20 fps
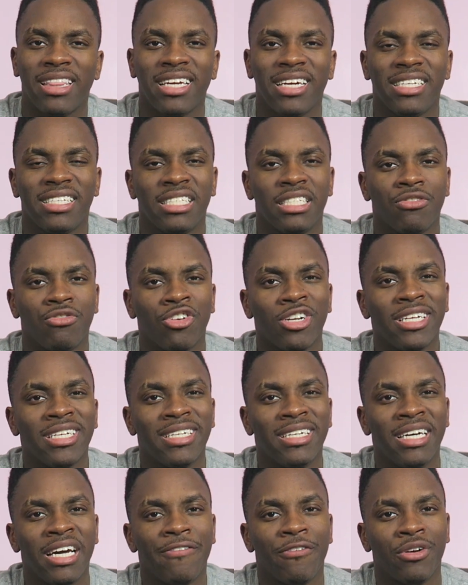I think this is really
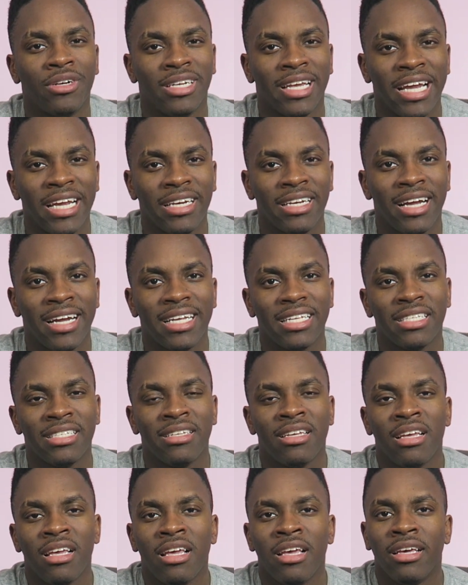good for date
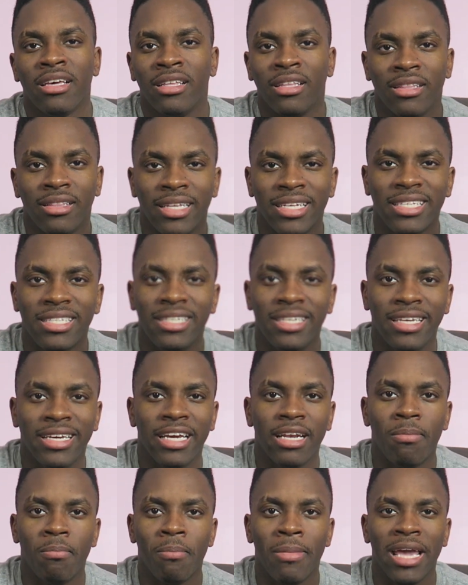nights. This
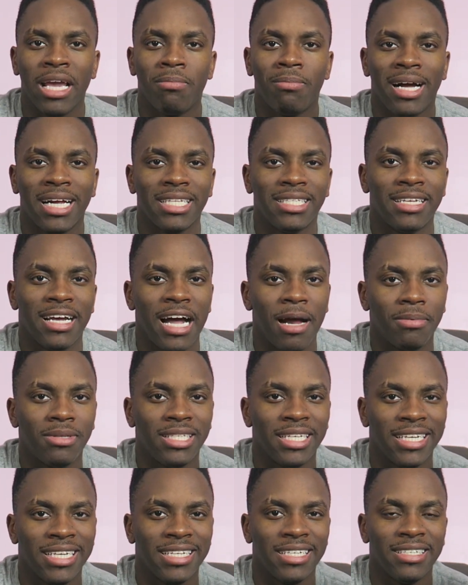did make my top
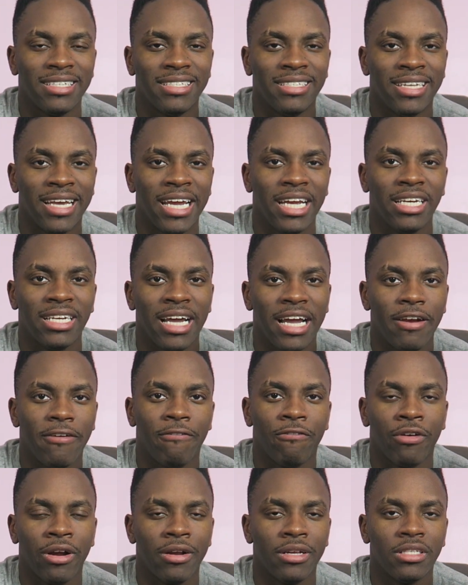10 date night
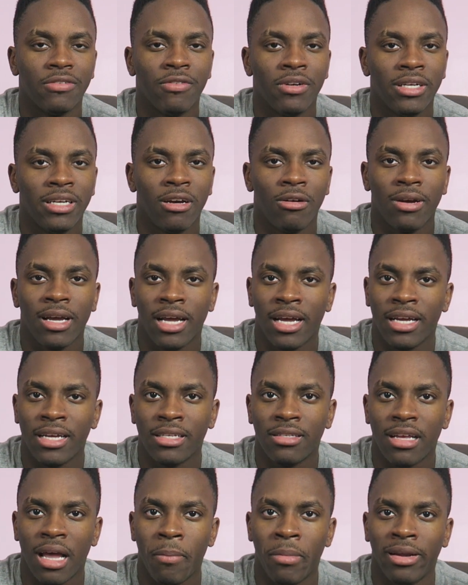fragrance video,
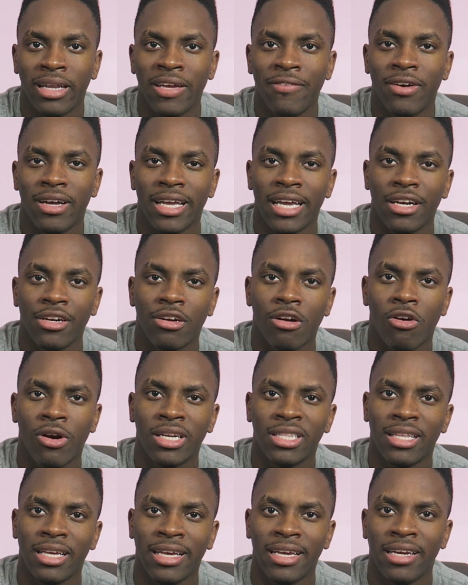guys. I'm gonna leave an end
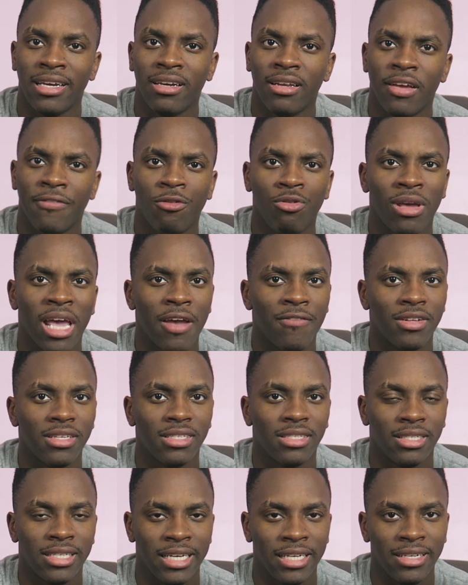card at the end if you
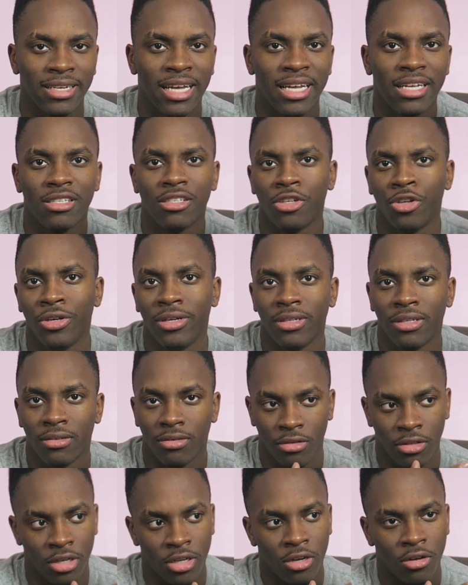haven't seen that, so you
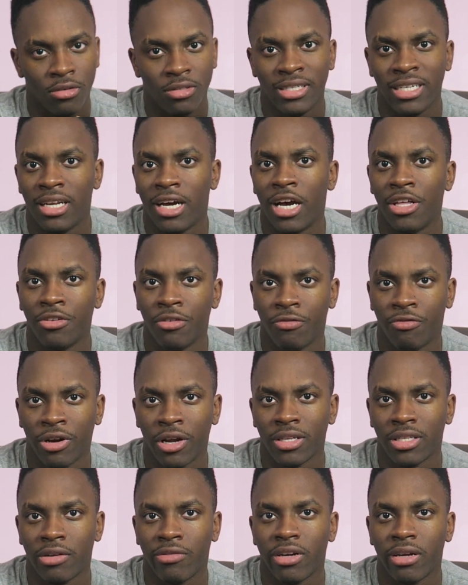can, you know, see the other
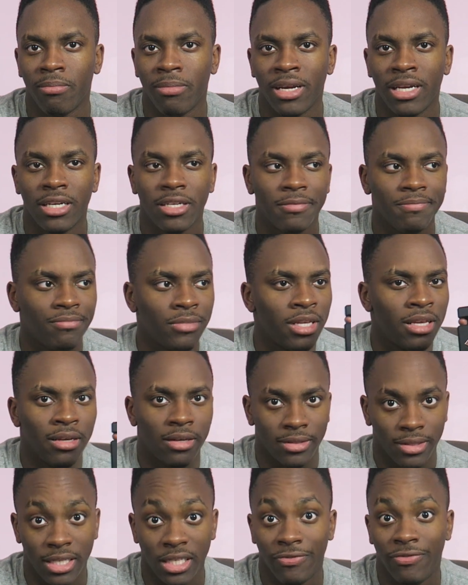fragrances I recommended,
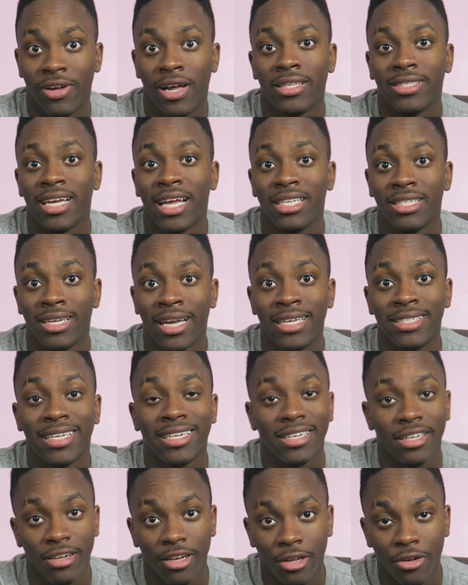since Valentine's Day is
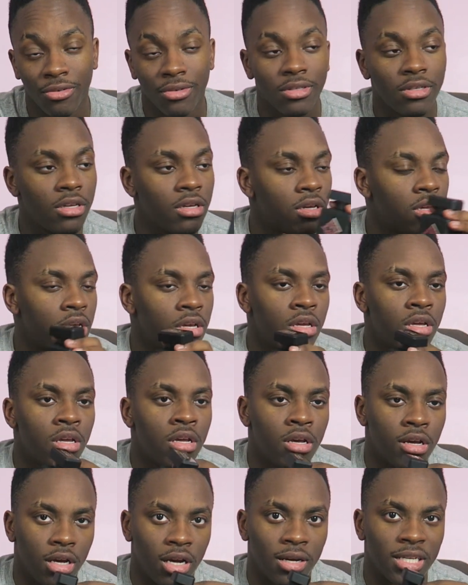getting close.
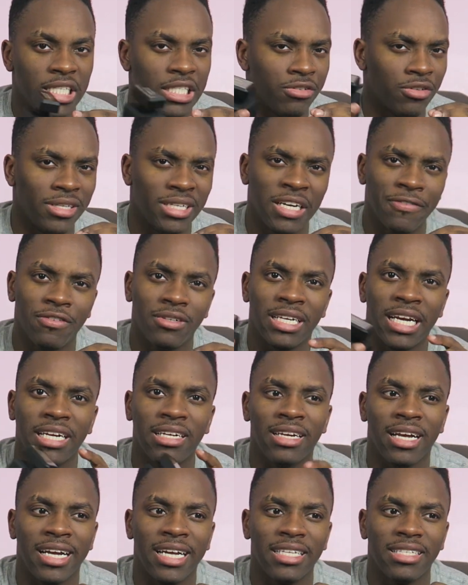This is really good for
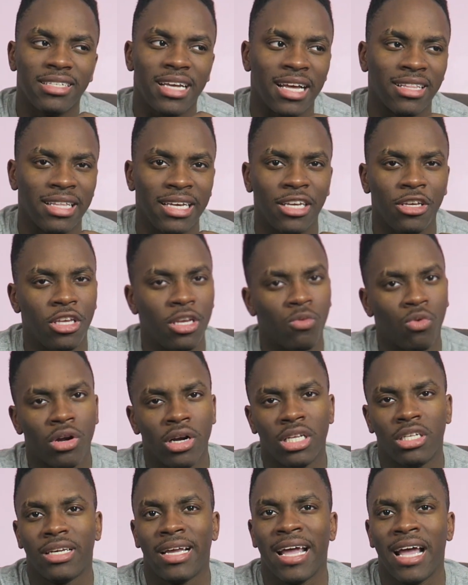date nights. I think you can wear
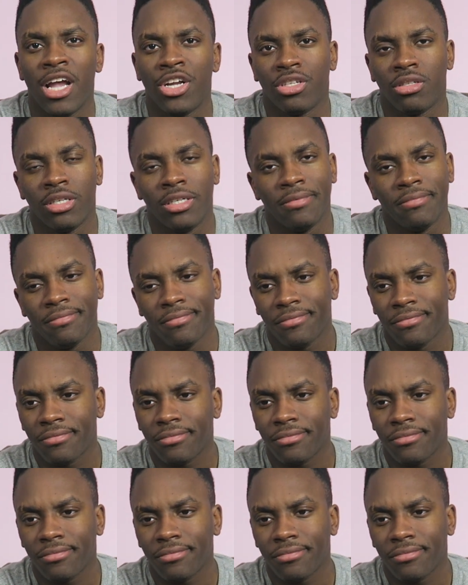this casually.